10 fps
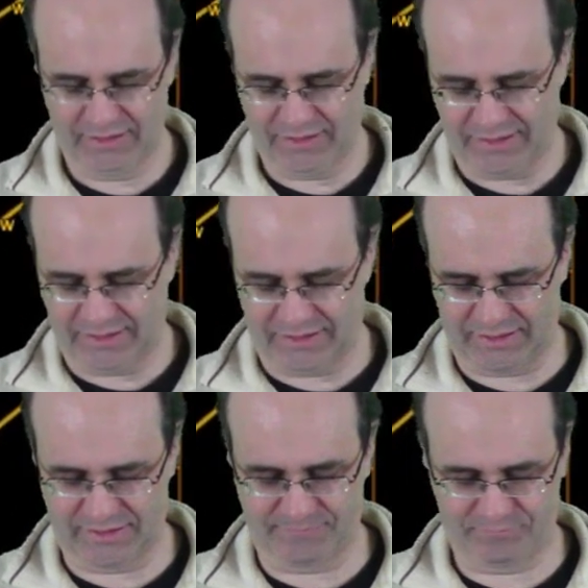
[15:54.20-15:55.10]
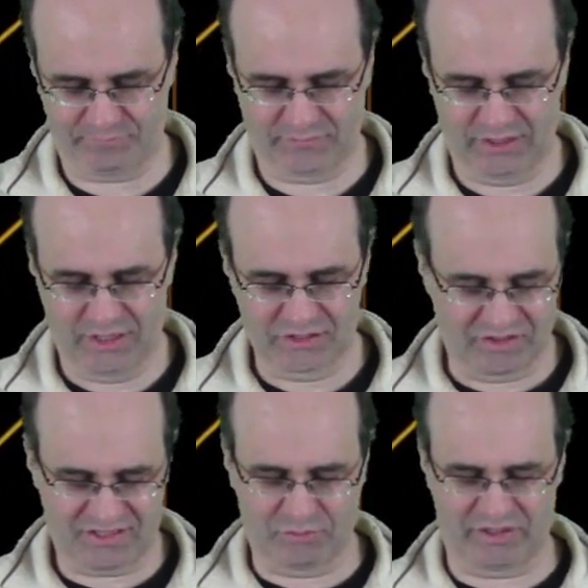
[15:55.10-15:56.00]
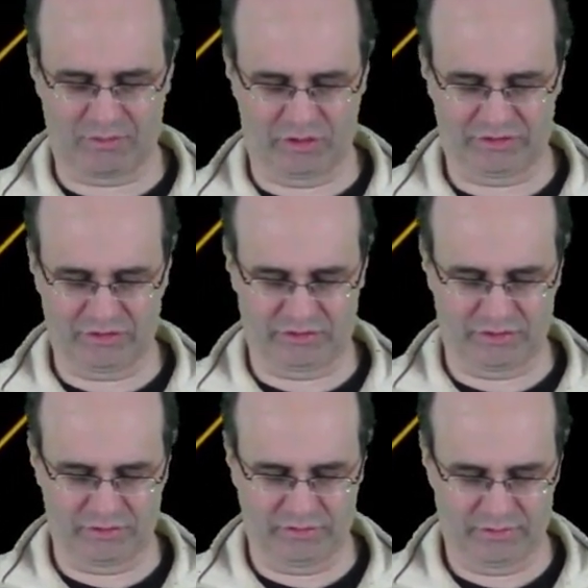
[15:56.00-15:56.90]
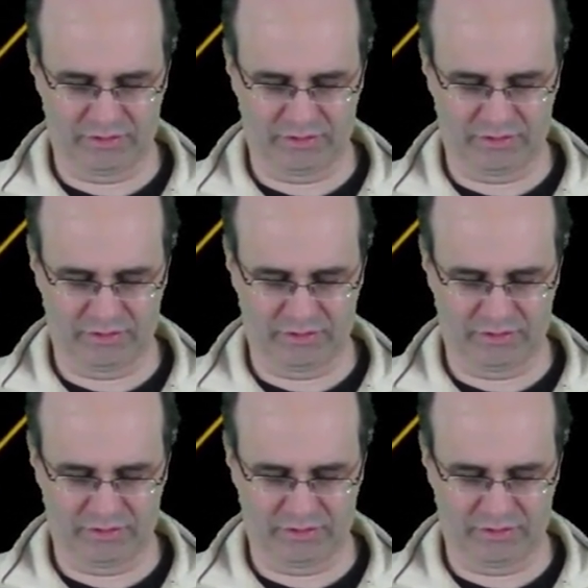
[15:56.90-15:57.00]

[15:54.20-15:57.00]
so this is what I wanted to